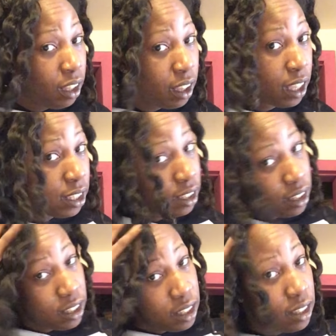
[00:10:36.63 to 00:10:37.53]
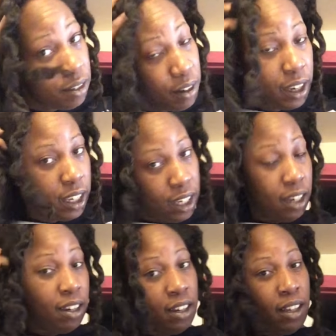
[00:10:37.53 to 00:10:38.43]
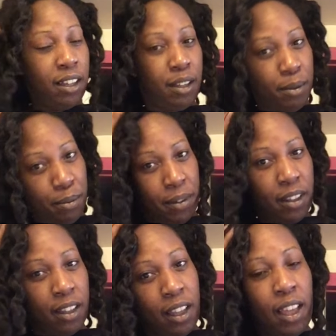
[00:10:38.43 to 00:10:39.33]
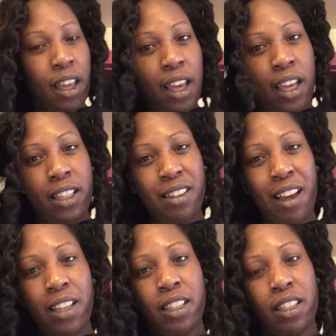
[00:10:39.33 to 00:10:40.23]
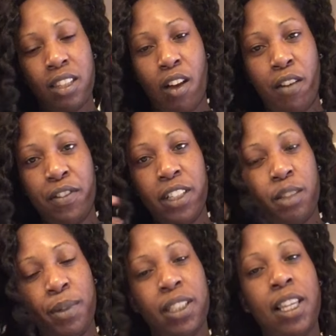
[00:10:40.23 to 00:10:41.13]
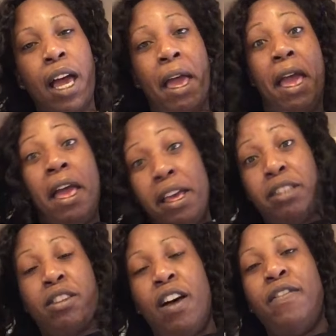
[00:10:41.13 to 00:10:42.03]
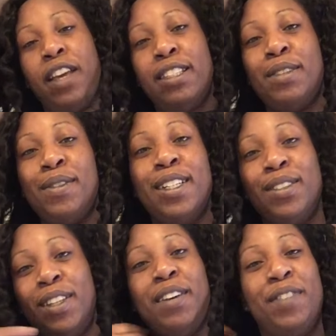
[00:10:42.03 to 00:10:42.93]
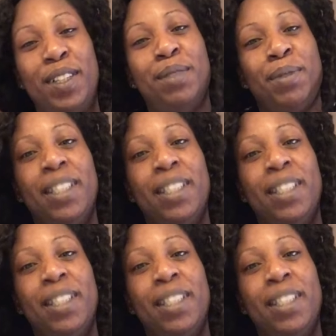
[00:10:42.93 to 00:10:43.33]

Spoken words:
all. Okay, so this is it right here. It still has its softness, but it's not as soft as it was when I first